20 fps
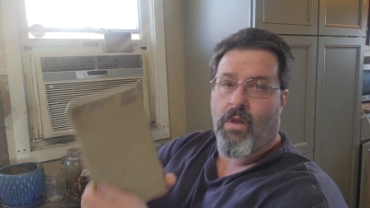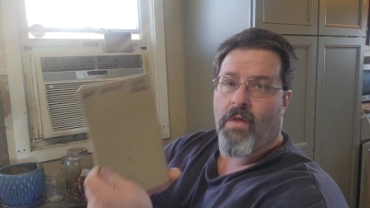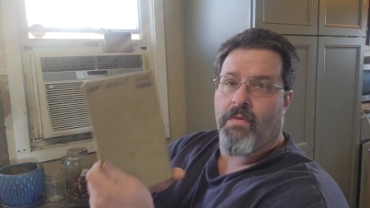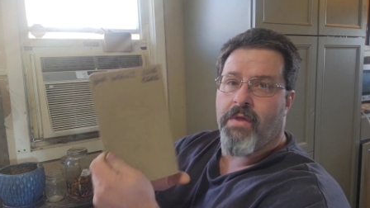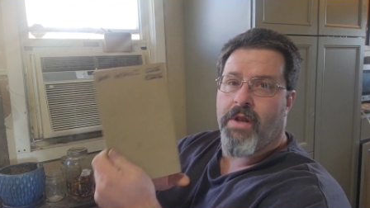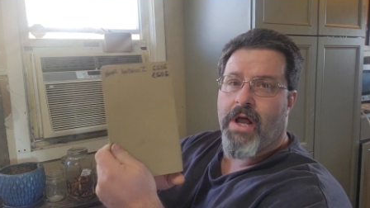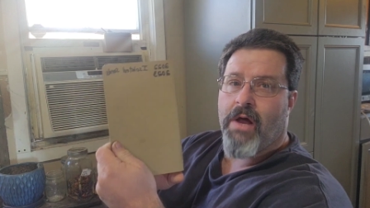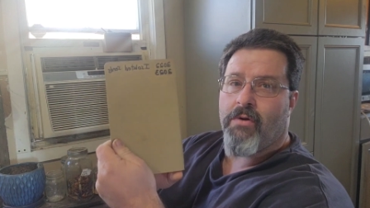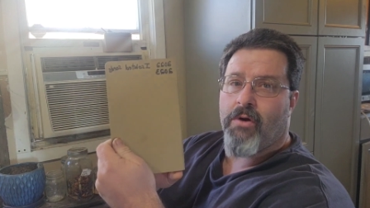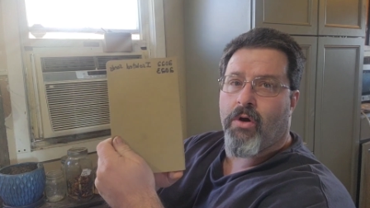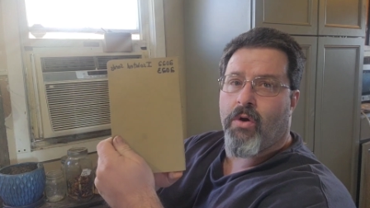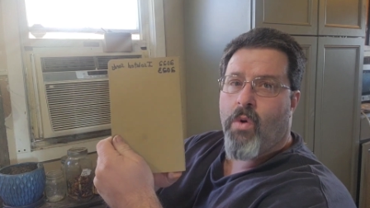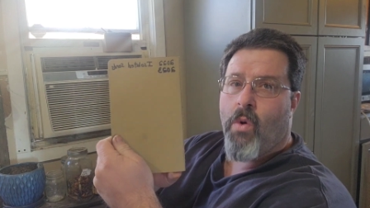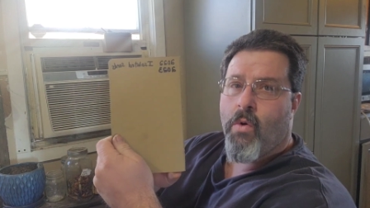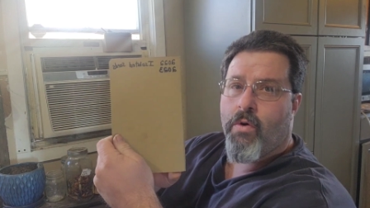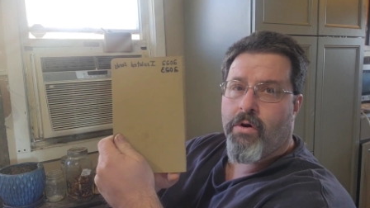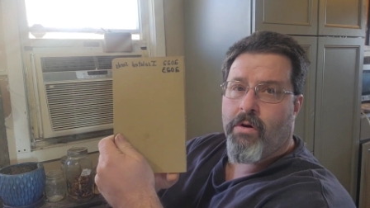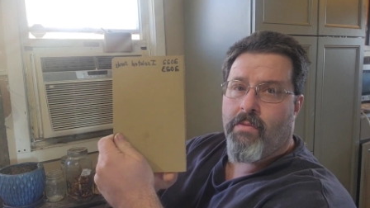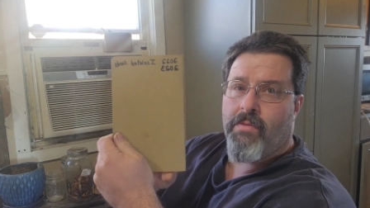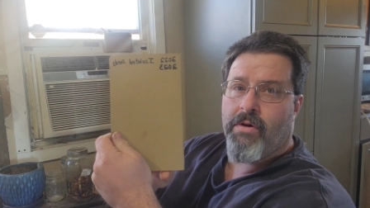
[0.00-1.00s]
then I
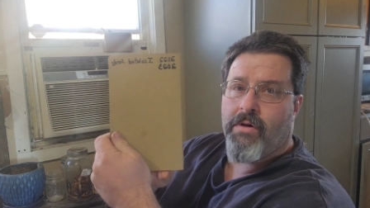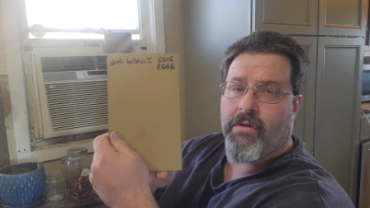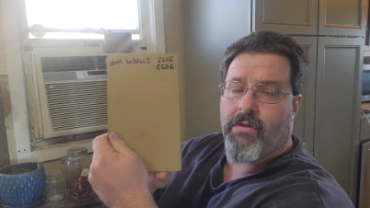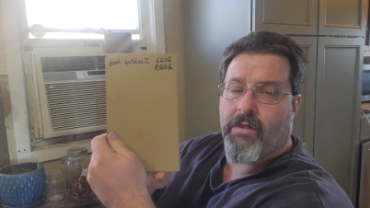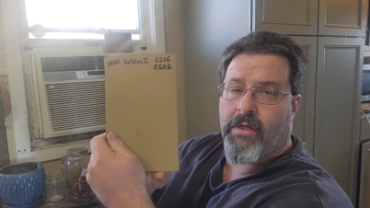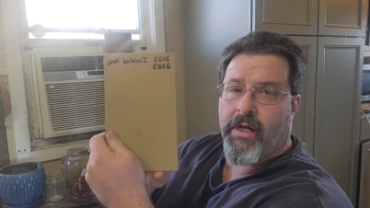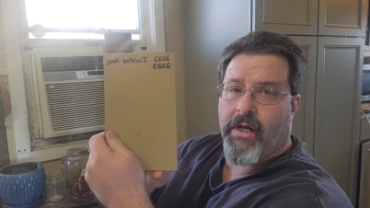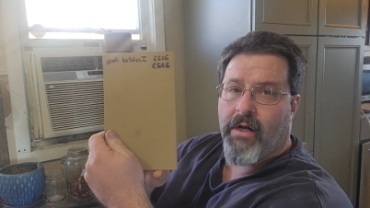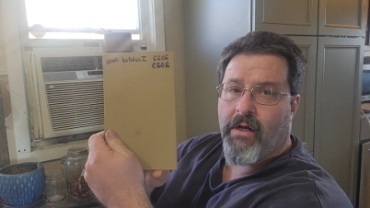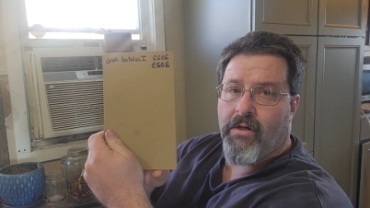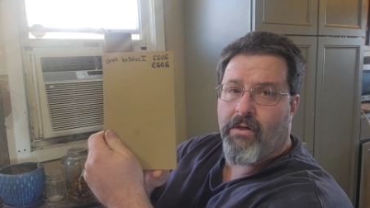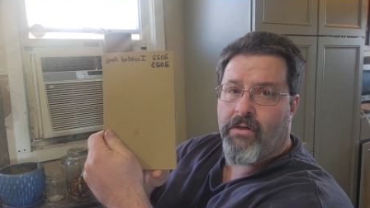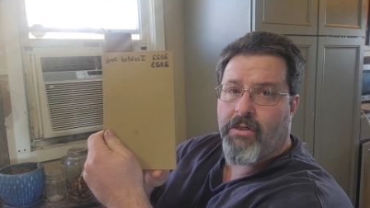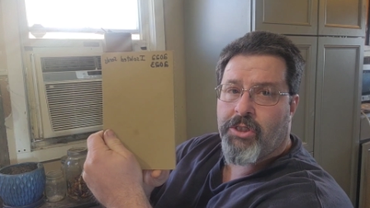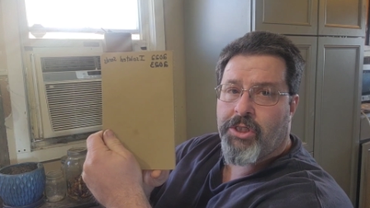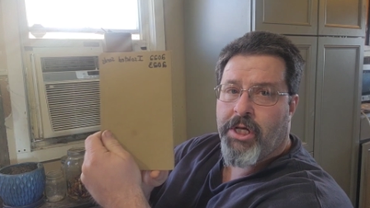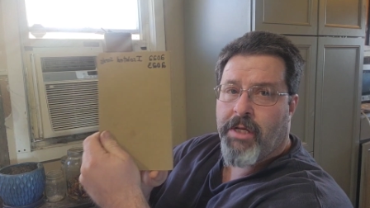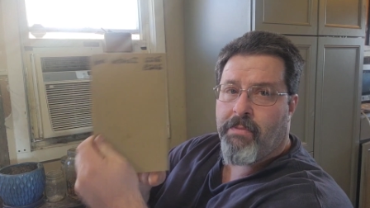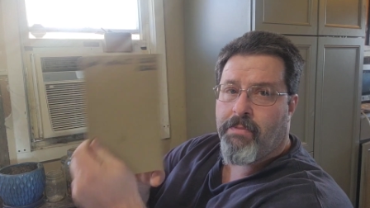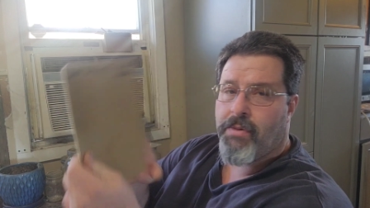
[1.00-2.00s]
record them in a little
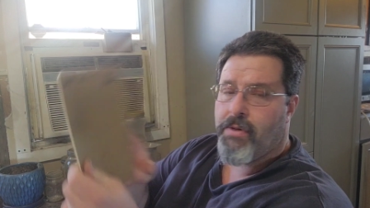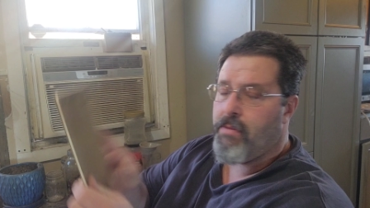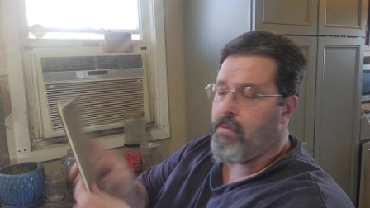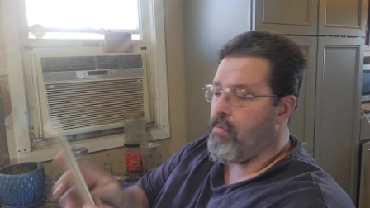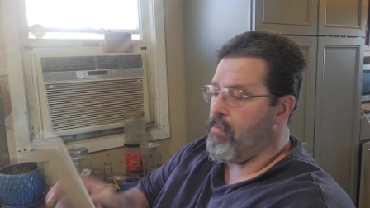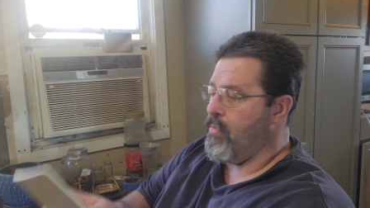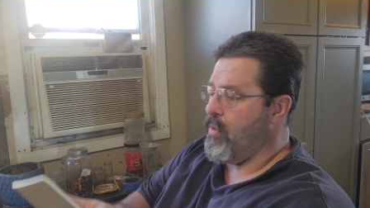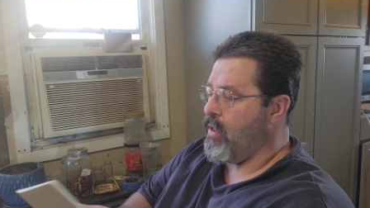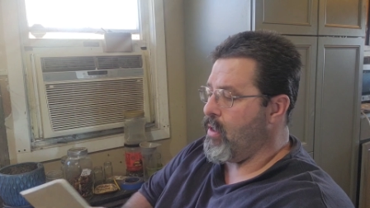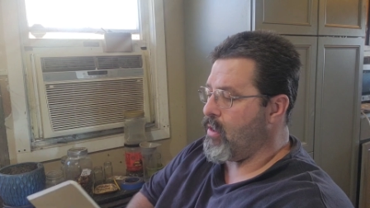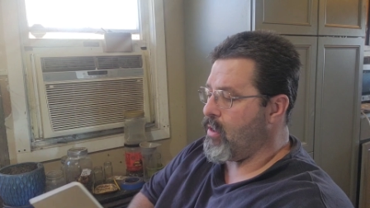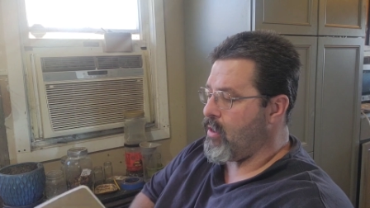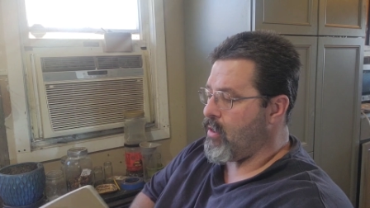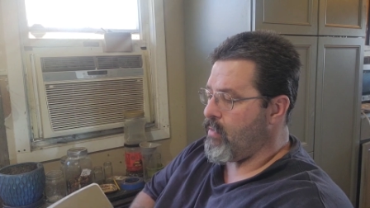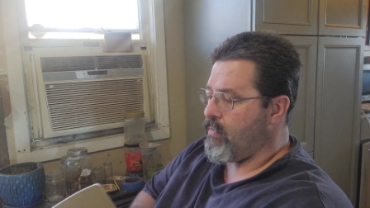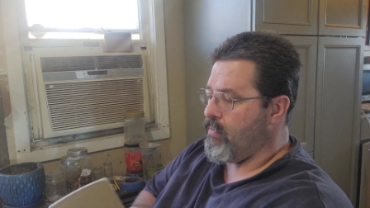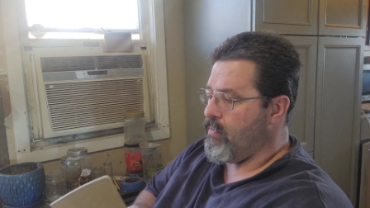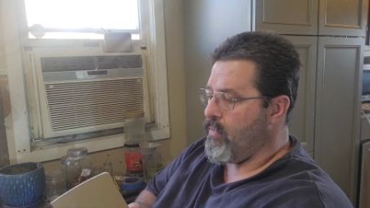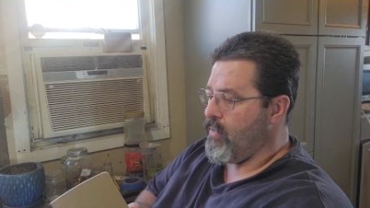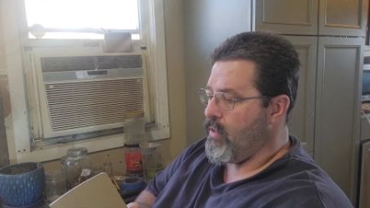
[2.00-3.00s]
cheap book
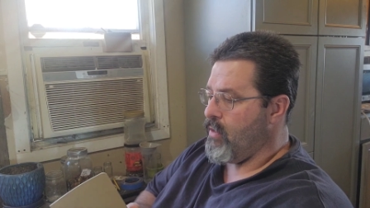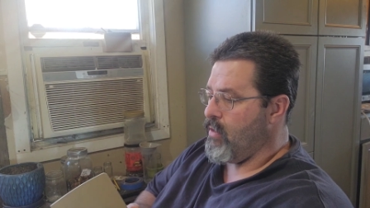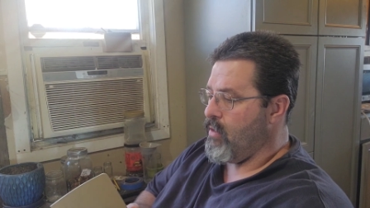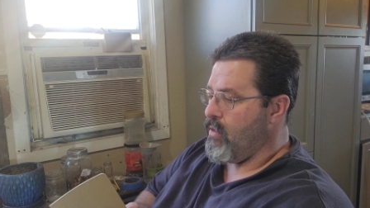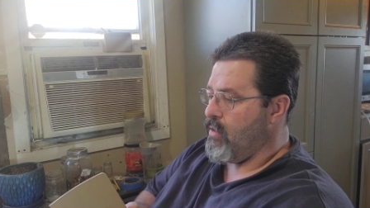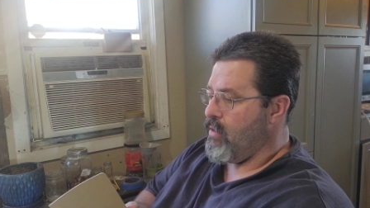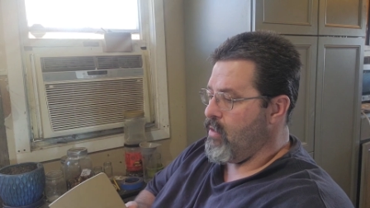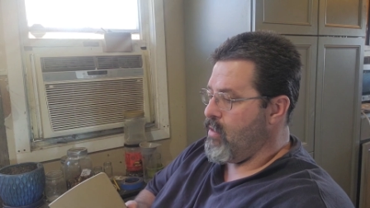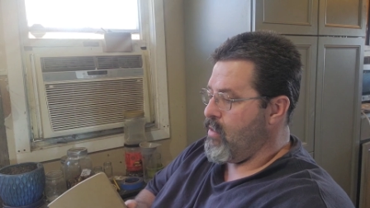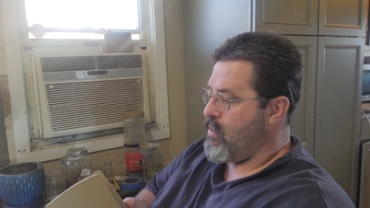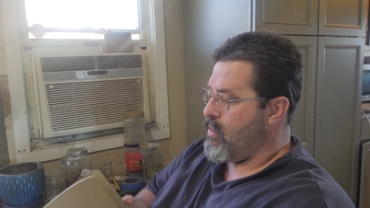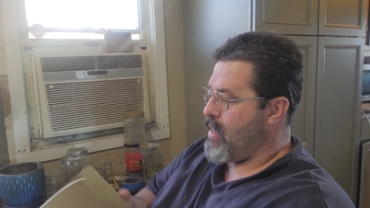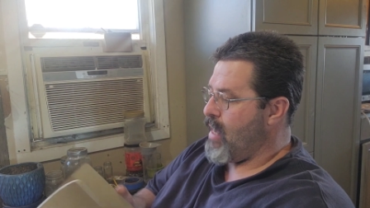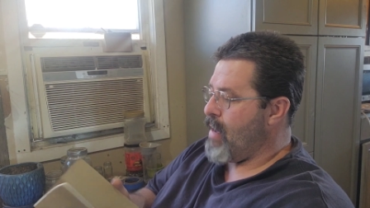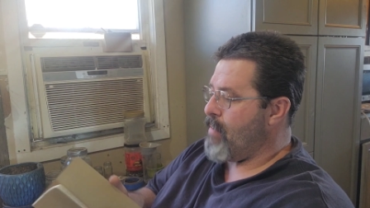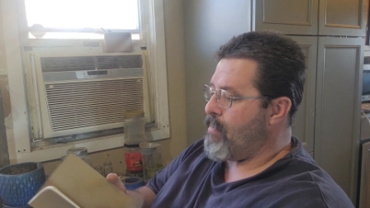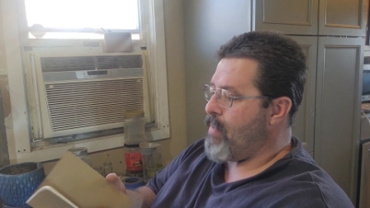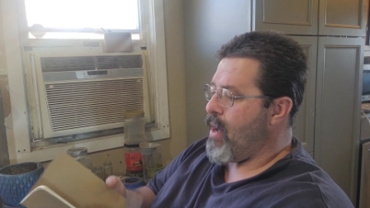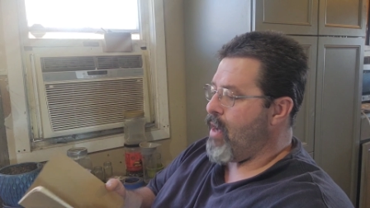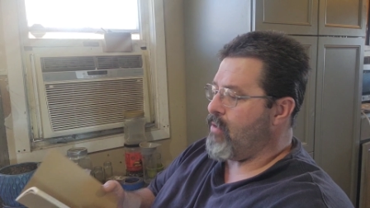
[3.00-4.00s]

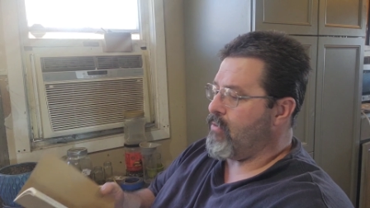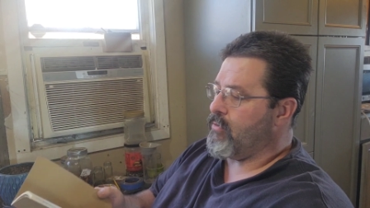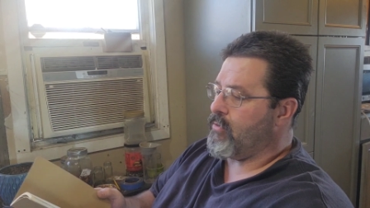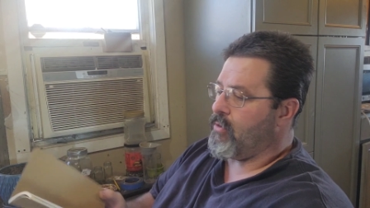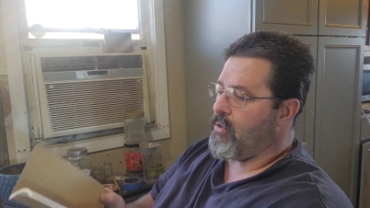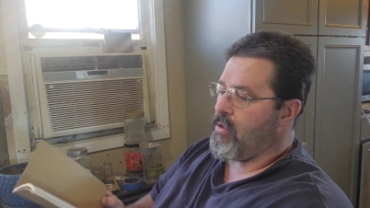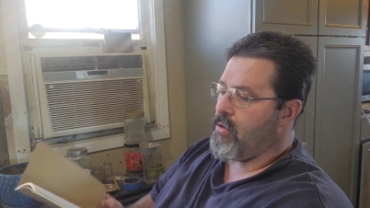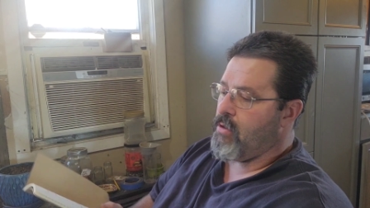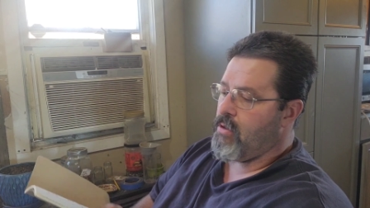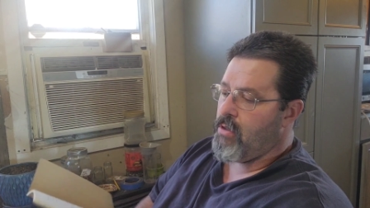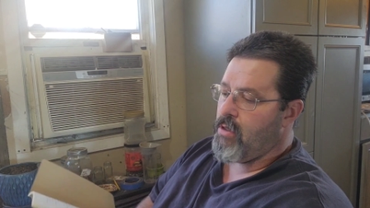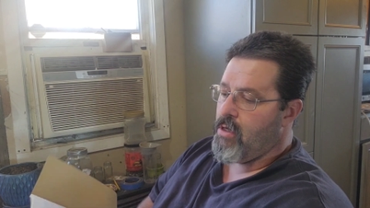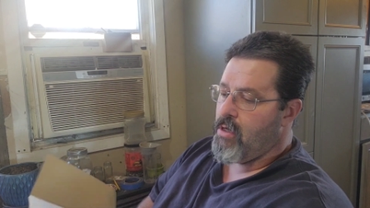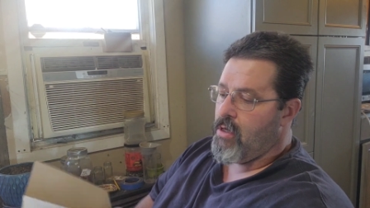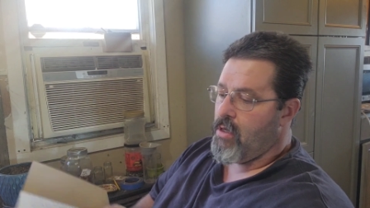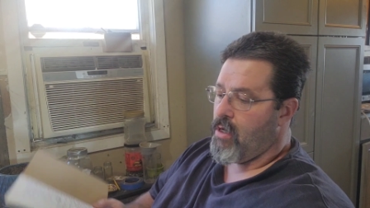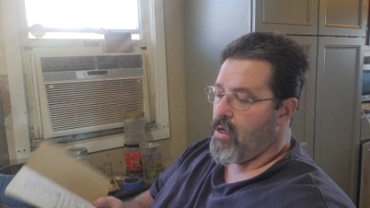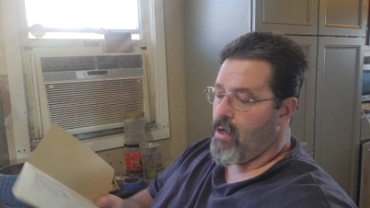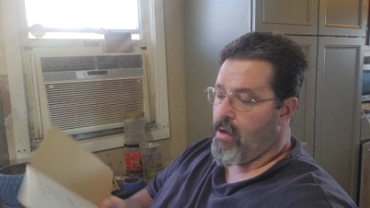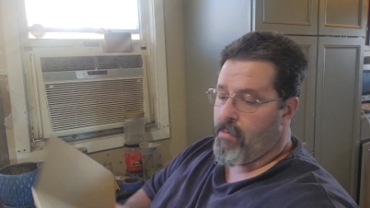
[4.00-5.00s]
I bought.
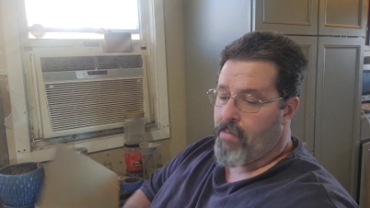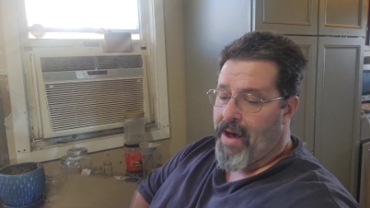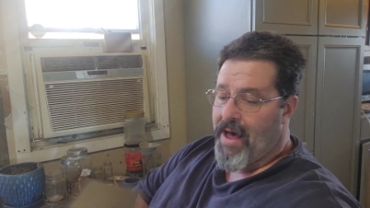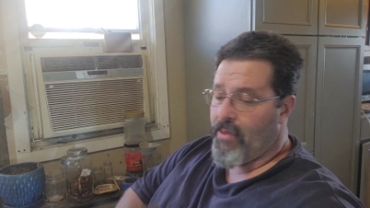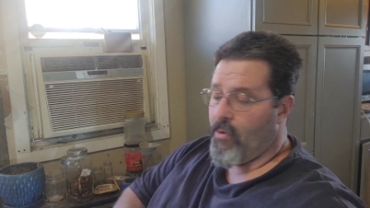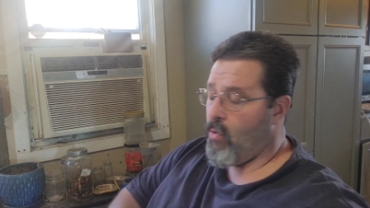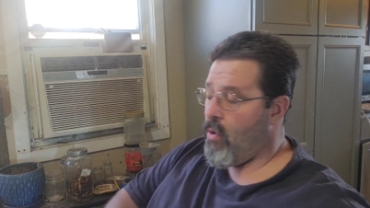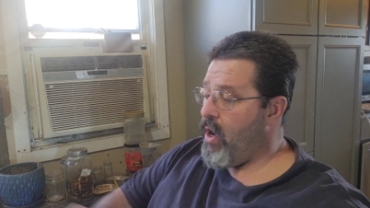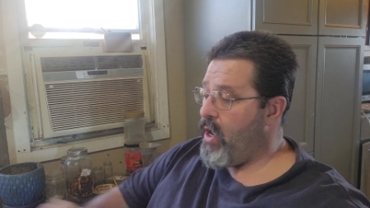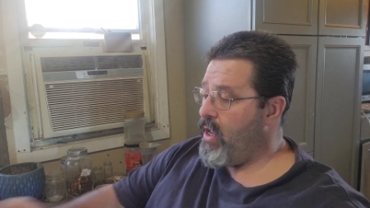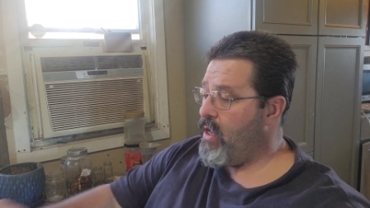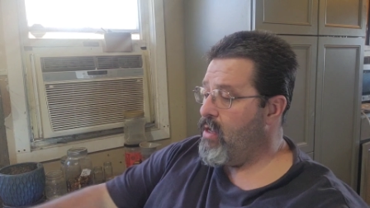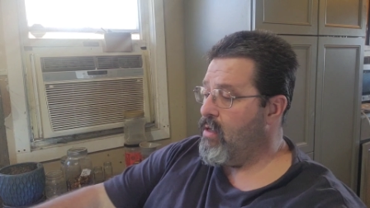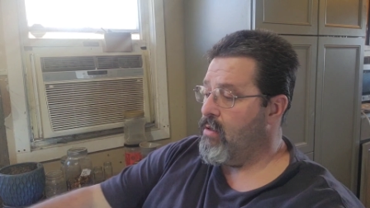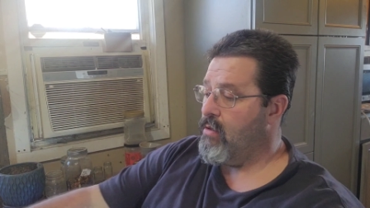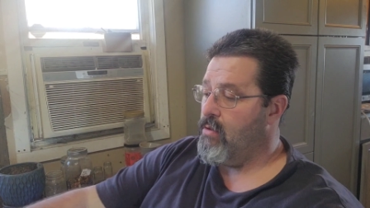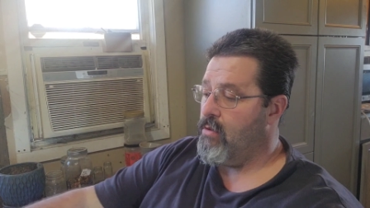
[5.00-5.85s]
By the way,